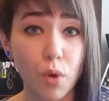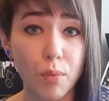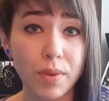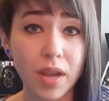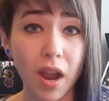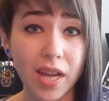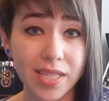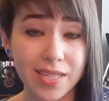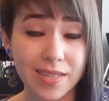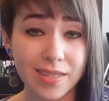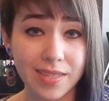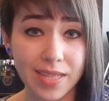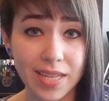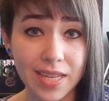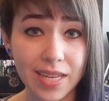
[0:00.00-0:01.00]
what we got to
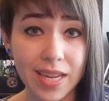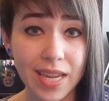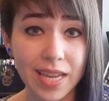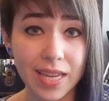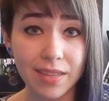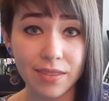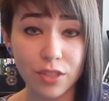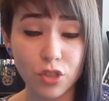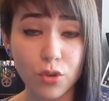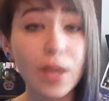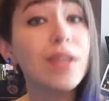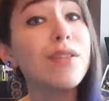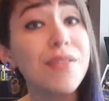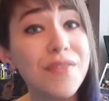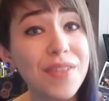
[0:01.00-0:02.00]
see in the
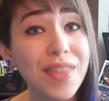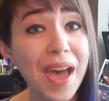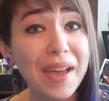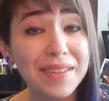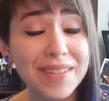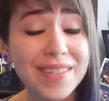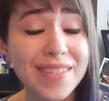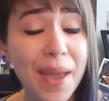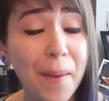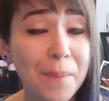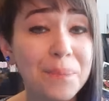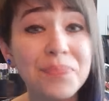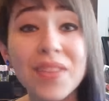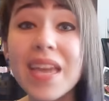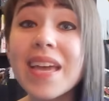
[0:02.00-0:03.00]
trailer for that. So,
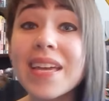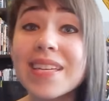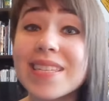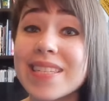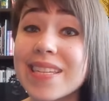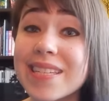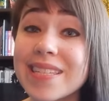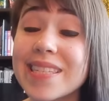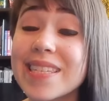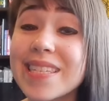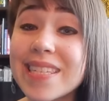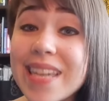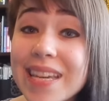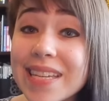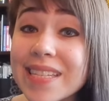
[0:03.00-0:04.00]
Season
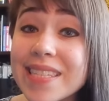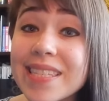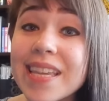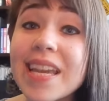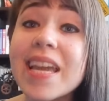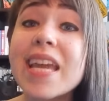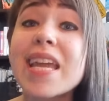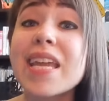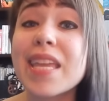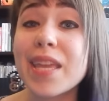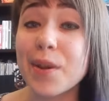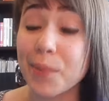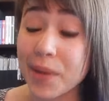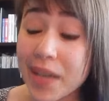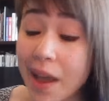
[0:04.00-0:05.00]
6,
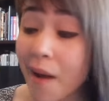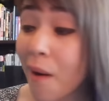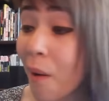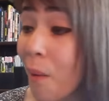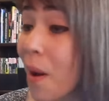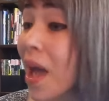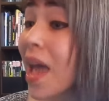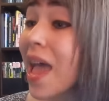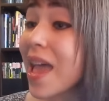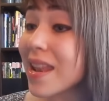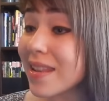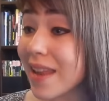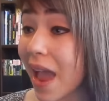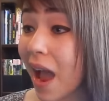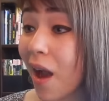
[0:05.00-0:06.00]
here we go.
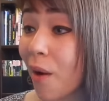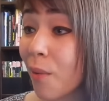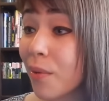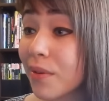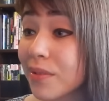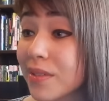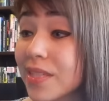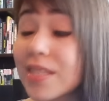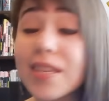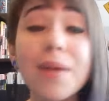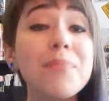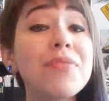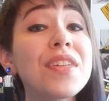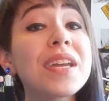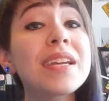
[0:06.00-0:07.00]
Now,
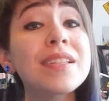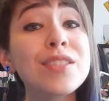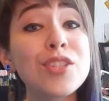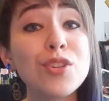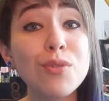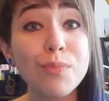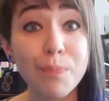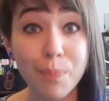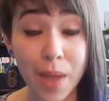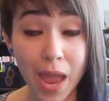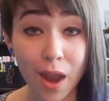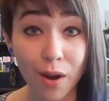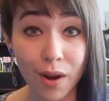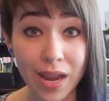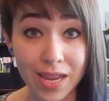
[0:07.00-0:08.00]
something to
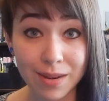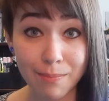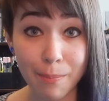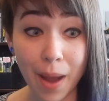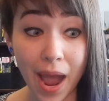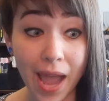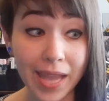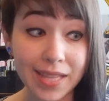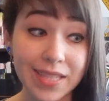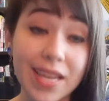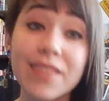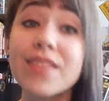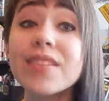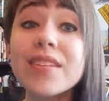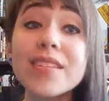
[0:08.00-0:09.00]
bear in mind,
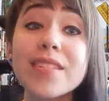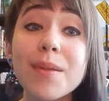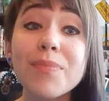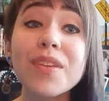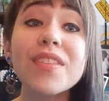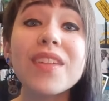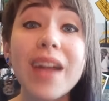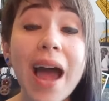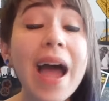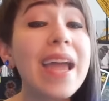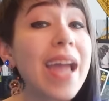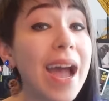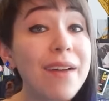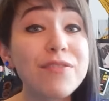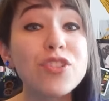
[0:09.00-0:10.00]
and this is something that I
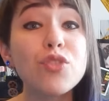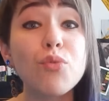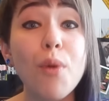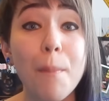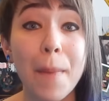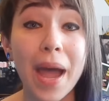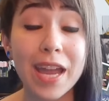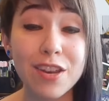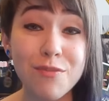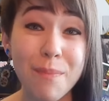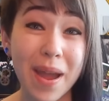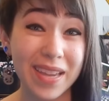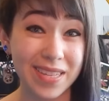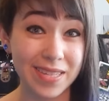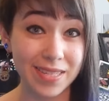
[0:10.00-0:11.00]
have to remind
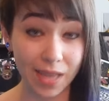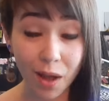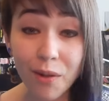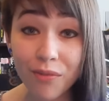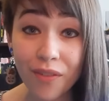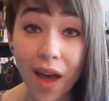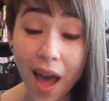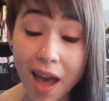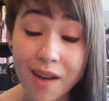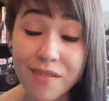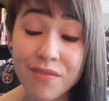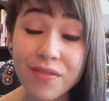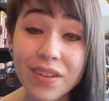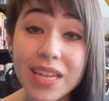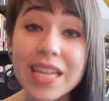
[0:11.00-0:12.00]
myself
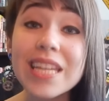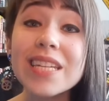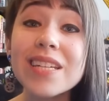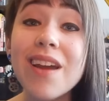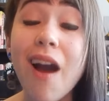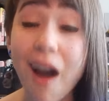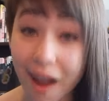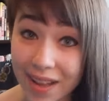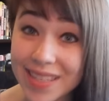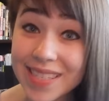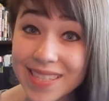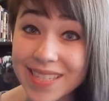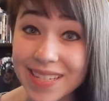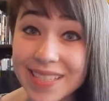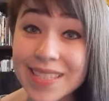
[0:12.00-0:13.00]
of in
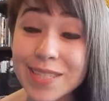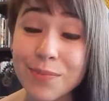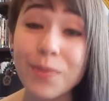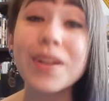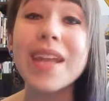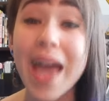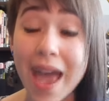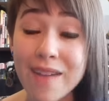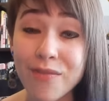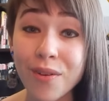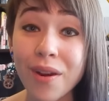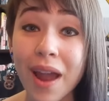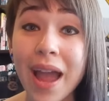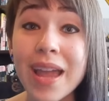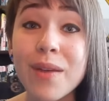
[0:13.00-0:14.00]
constant
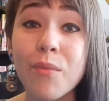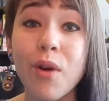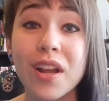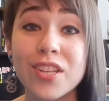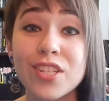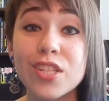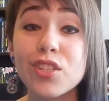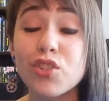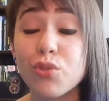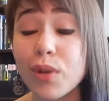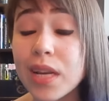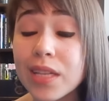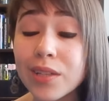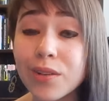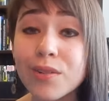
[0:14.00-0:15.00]
whenever I am watching
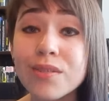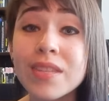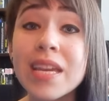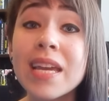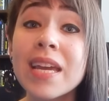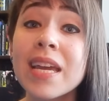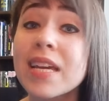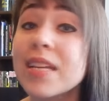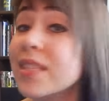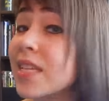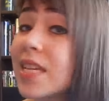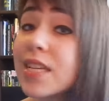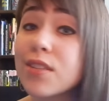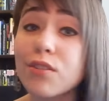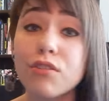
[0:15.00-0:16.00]
trailers,
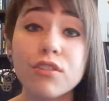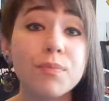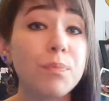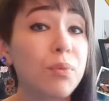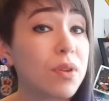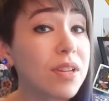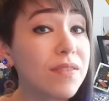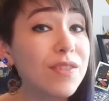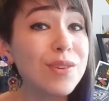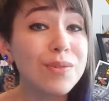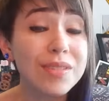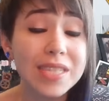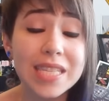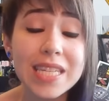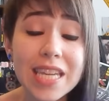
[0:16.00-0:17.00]
teasers,
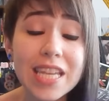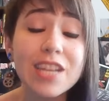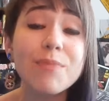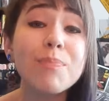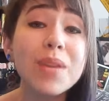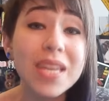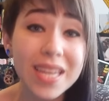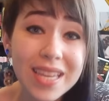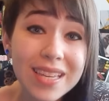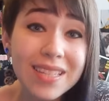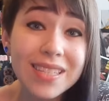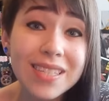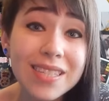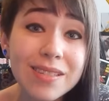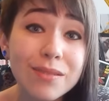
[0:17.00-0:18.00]
previews, sneak
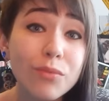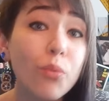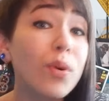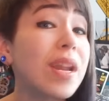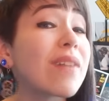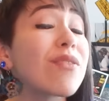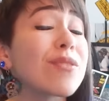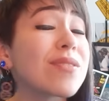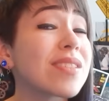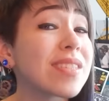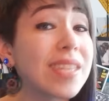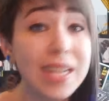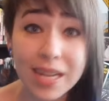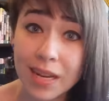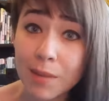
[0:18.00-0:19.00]
peeks, whatever
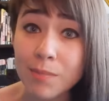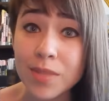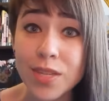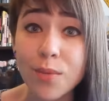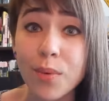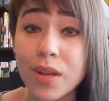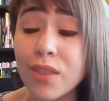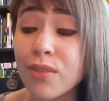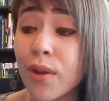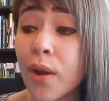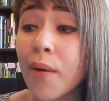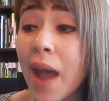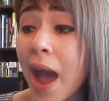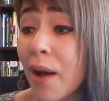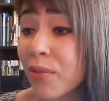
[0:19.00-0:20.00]
synonyms you want to throw
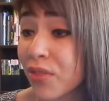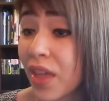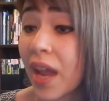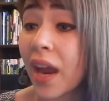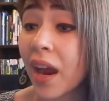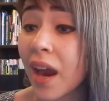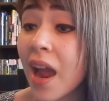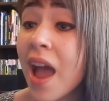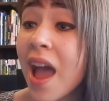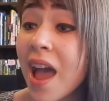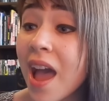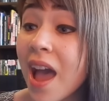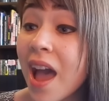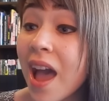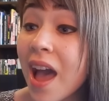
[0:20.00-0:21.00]
out there,
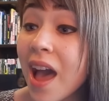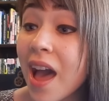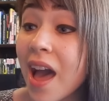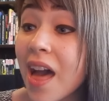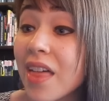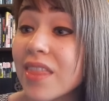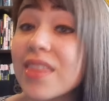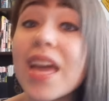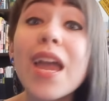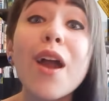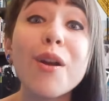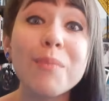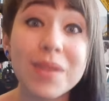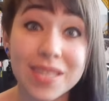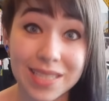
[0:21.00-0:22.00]
they
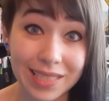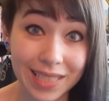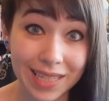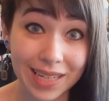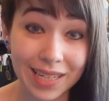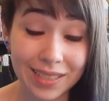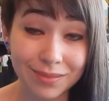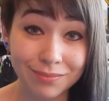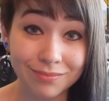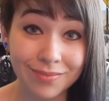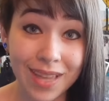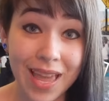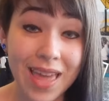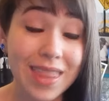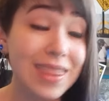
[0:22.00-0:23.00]
are misleading.
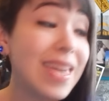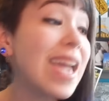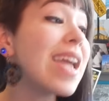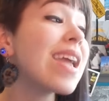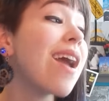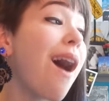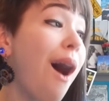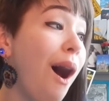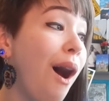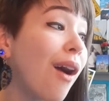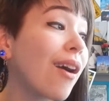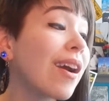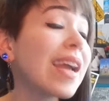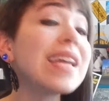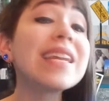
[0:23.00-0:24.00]
They
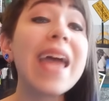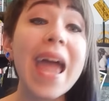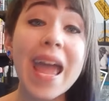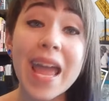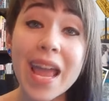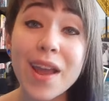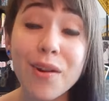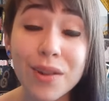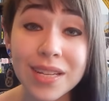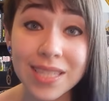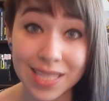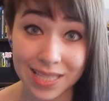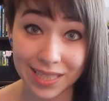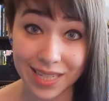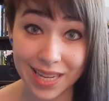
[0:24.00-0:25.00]
are
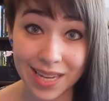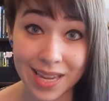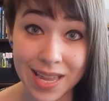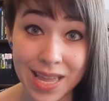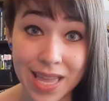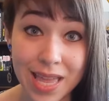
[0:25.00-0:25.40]
inherently